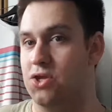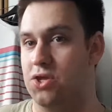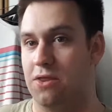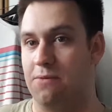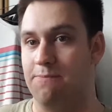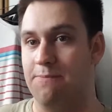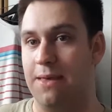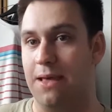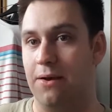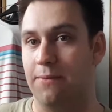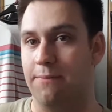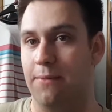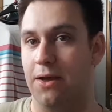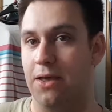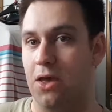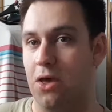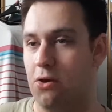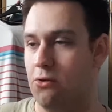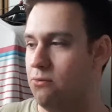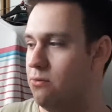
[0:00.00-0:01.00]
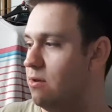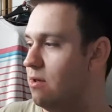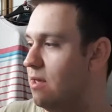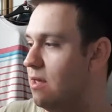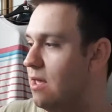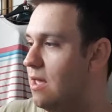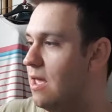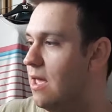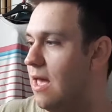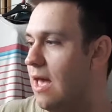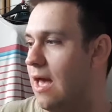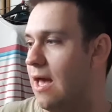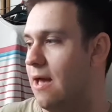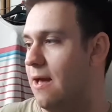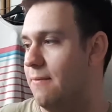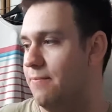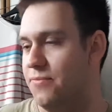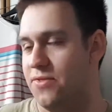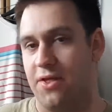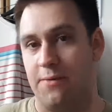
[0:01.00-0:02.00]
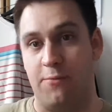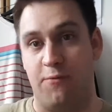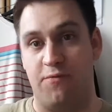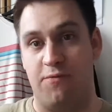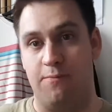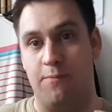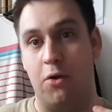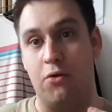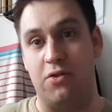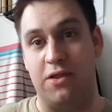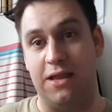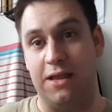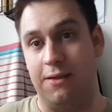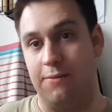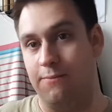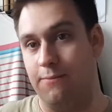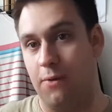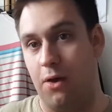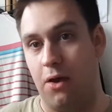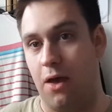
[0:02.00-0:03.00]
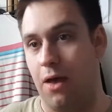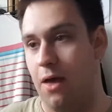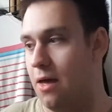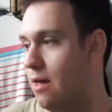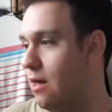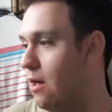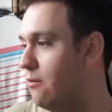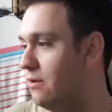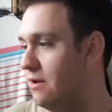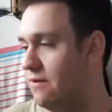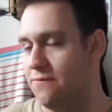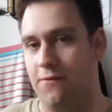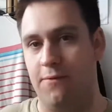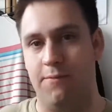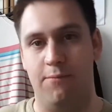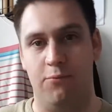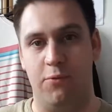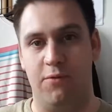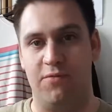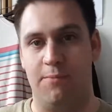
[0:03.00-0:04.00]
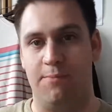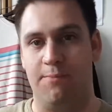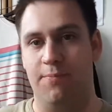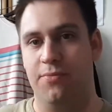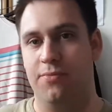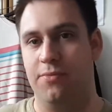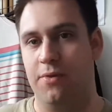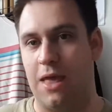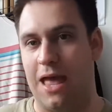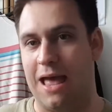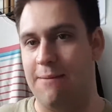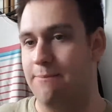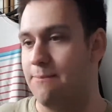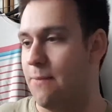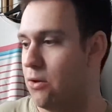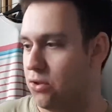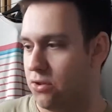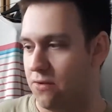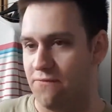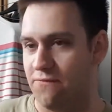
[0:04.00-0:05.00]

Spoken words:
just me my own. Some of mostly only of them with the and most of